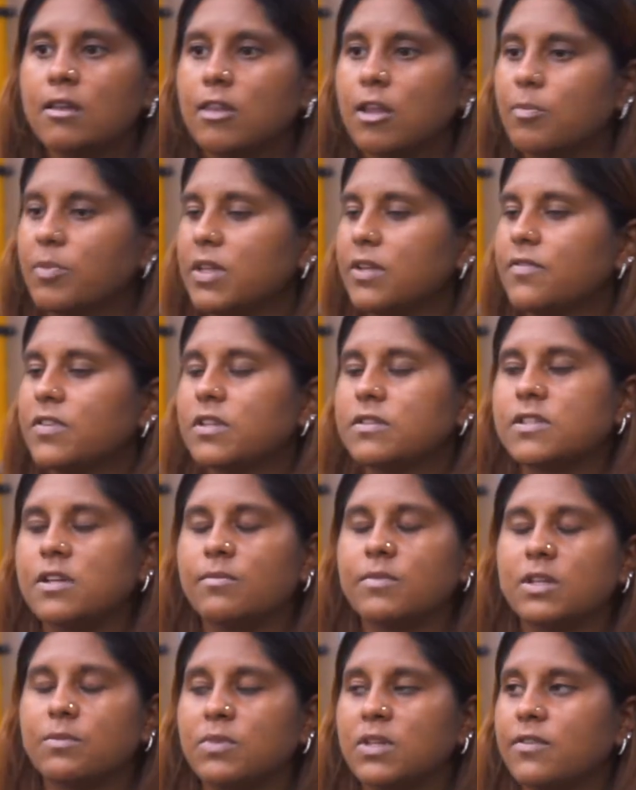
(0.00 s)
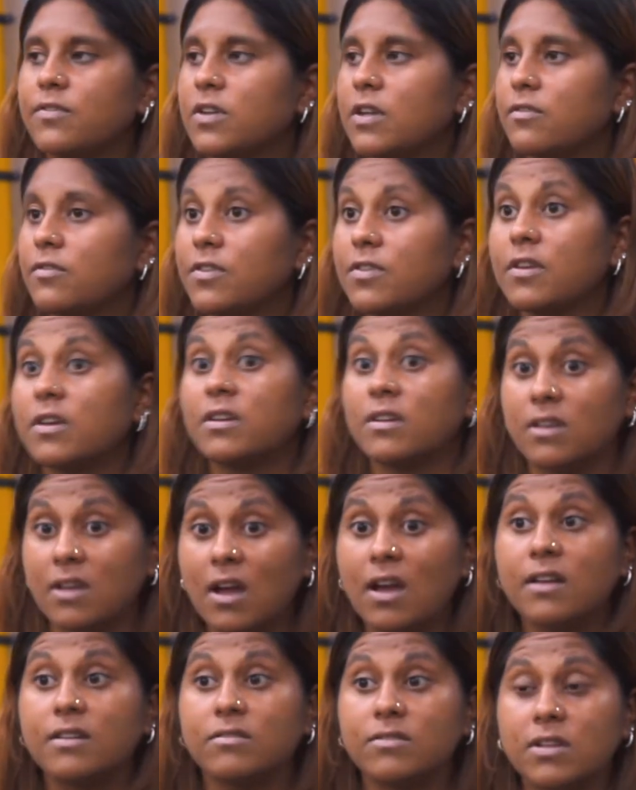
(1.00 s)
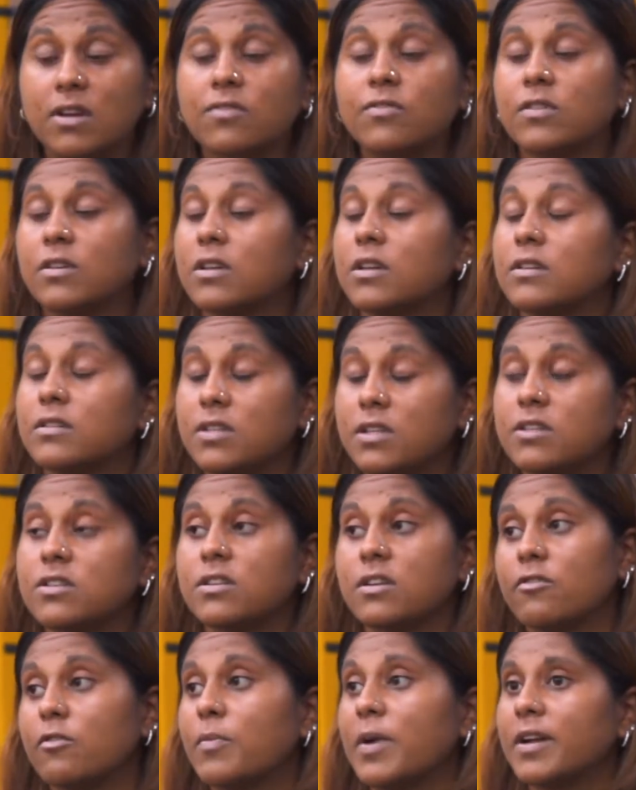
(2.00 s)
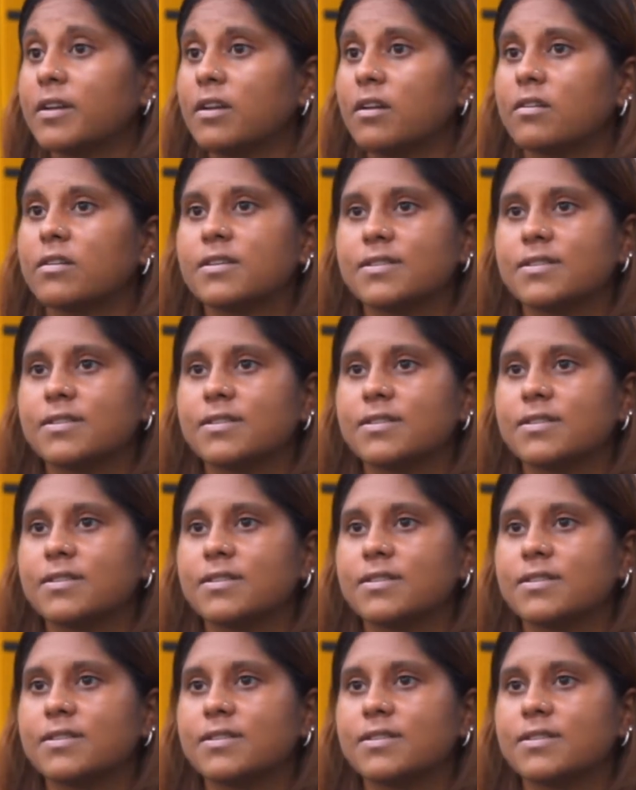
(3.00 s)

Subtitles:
believe in the team, they believe in everything, yeah, you definitely can teach never back down.